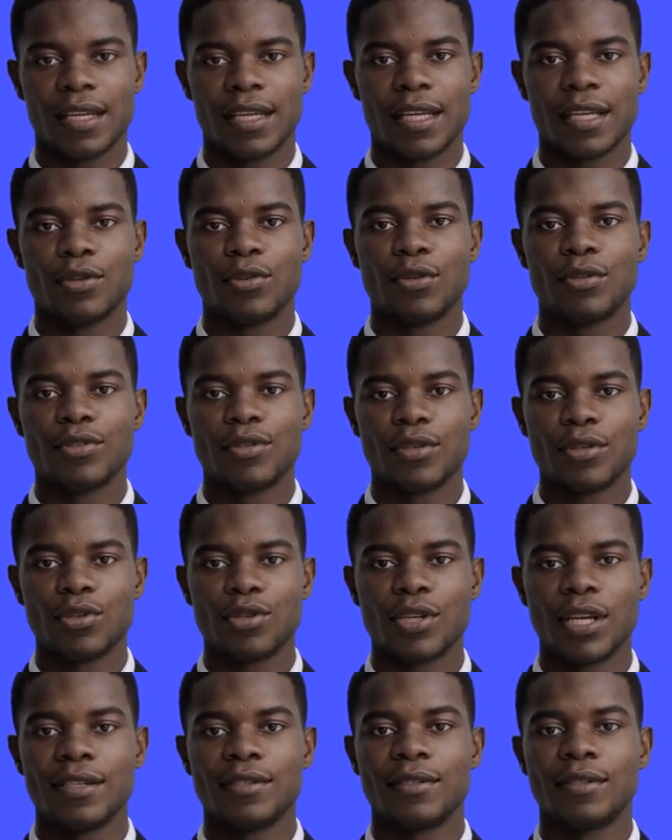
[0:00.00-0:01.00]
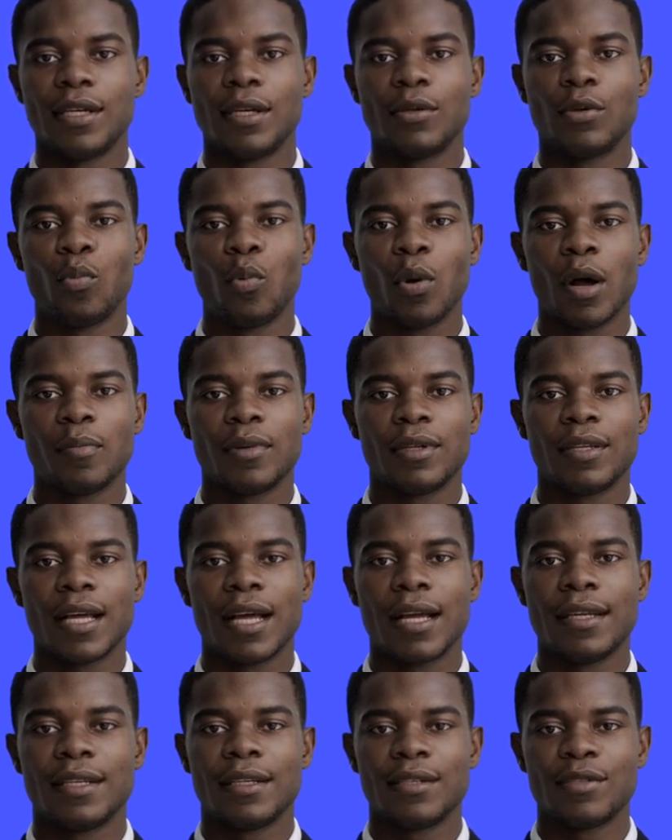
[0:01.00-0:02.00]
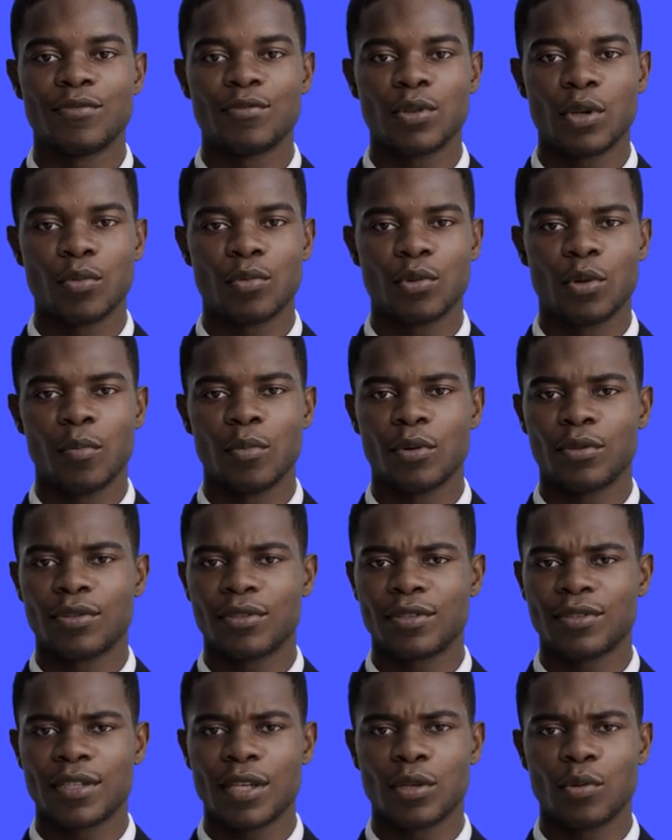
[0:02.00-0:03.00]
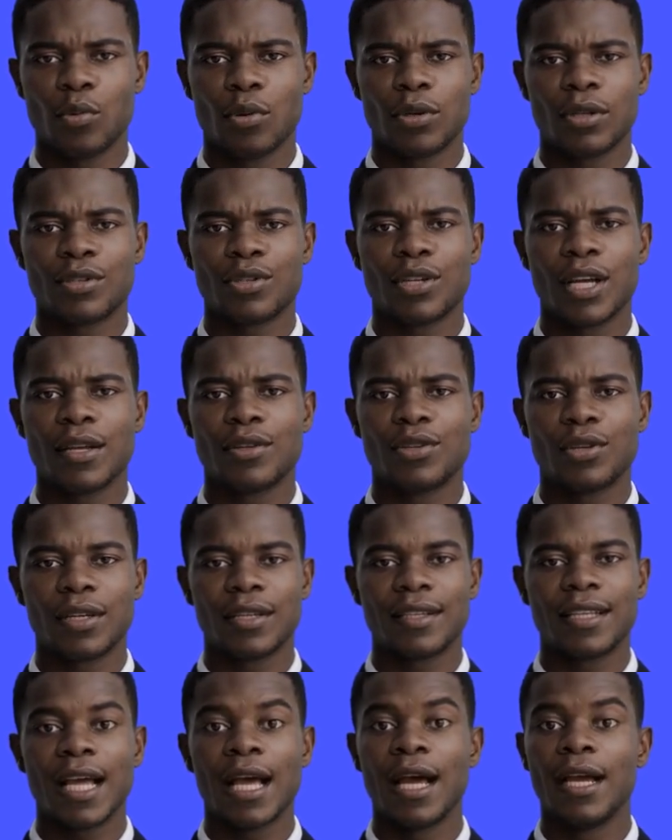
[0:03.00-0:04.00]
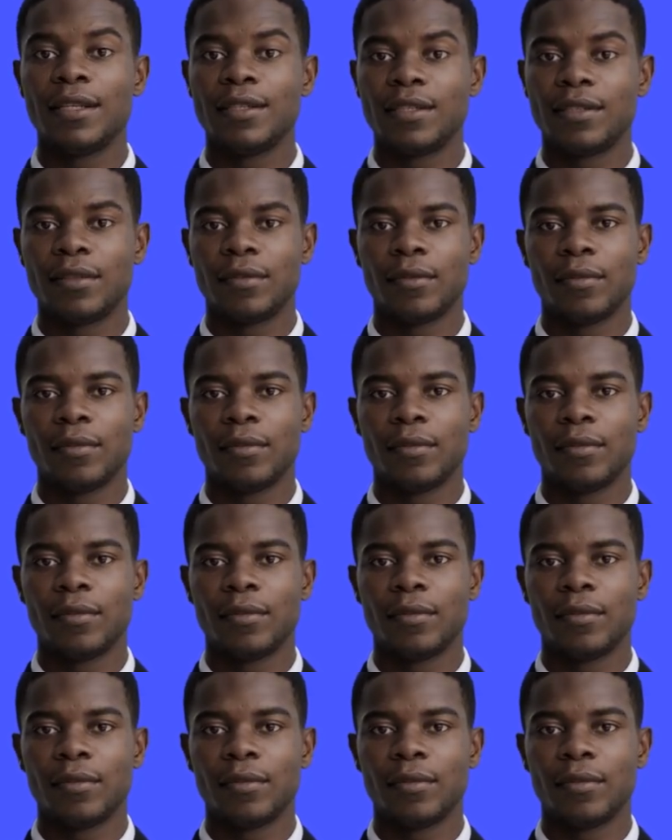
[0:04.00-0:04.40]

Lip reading: it could suggest that the website is vulnerable to SQL injection attacks.